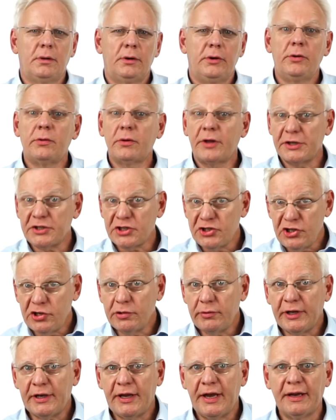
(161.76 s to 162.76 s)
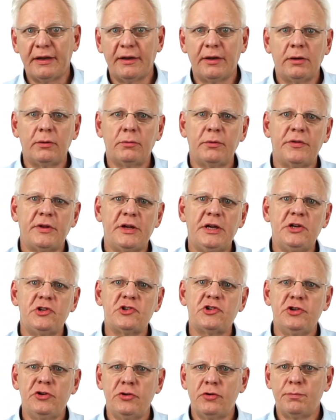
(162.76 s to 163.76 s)
You'll get a new inhaler with
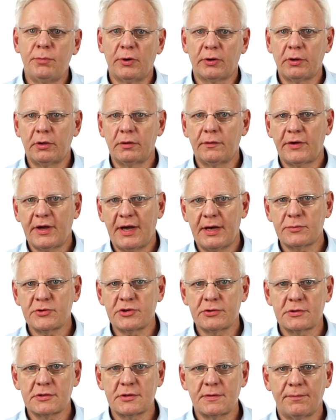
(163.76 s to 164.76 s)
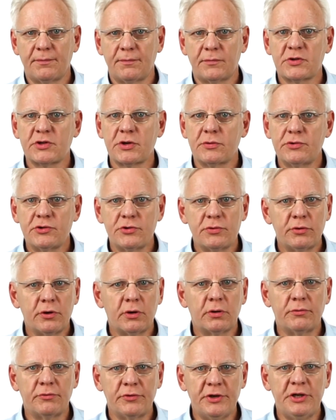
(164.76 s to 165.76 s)
each new bottle of capsules, so do
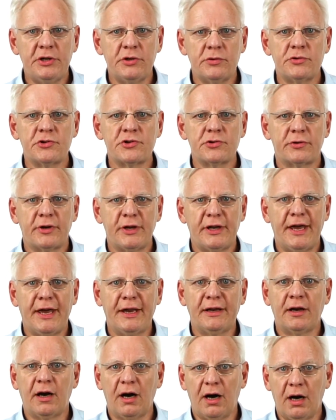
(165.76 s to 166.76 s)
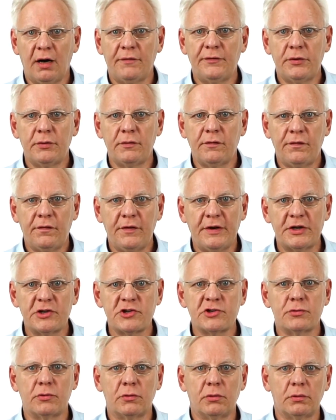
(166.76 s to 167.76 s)
not reuse your inhaler after you've
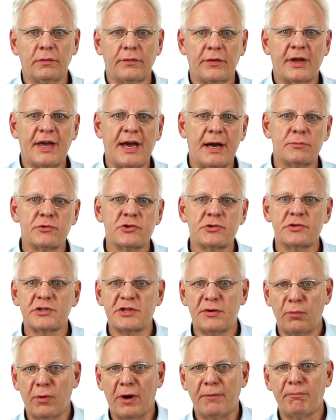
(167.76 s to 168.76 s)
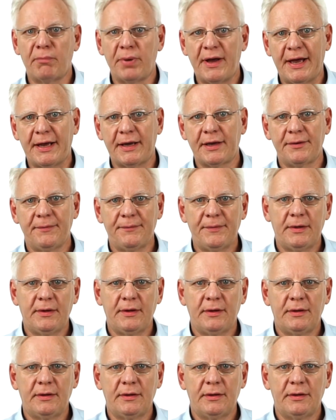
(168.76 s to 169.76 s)
finished all of the capsules in one pack.
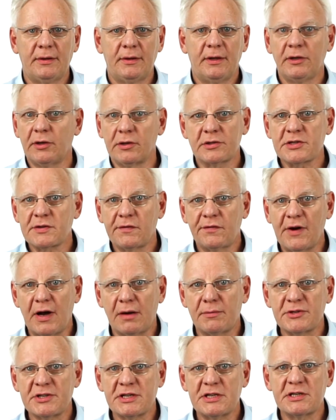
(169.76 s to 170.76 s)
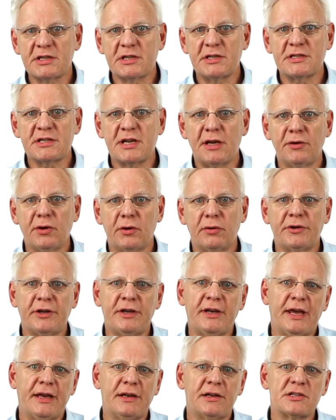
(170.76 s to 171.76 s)
Lots of pharmacies can send old
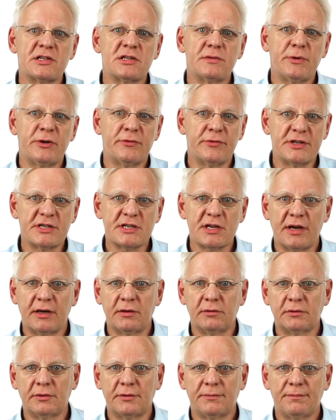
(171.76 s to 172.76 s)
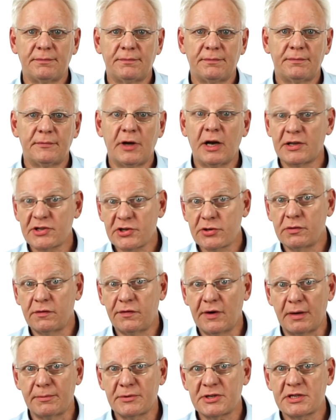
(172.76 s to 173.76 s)
inhalers to be recycled. Ask your
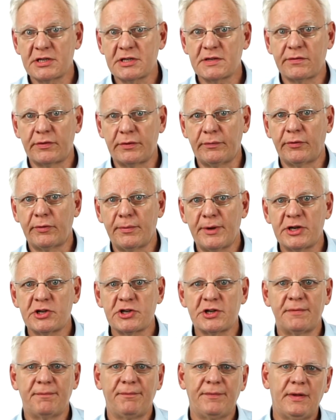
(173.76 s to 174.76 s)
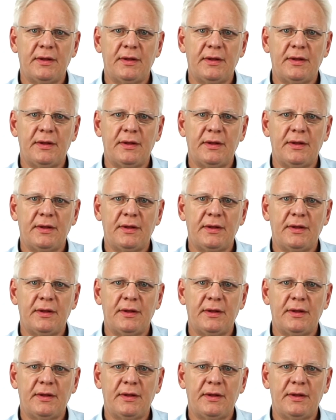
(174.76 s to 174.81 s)
pharmacist for information.